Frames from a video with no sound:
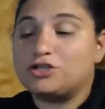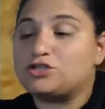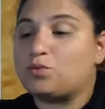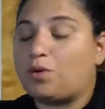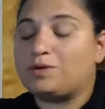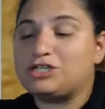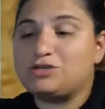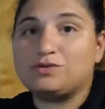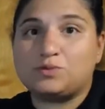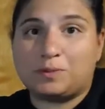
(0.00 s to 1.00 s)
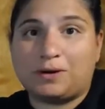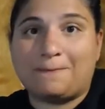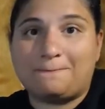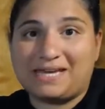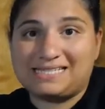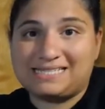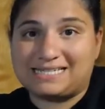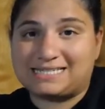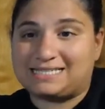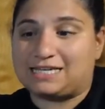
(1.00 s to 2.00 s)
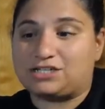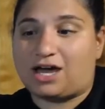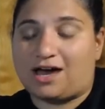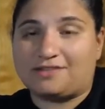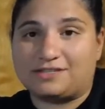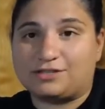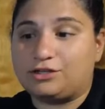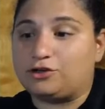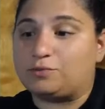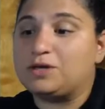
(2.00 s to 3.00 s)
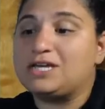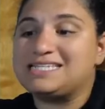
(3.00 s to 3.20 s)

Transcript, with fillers: So what we do is we put a basting stitch on this loop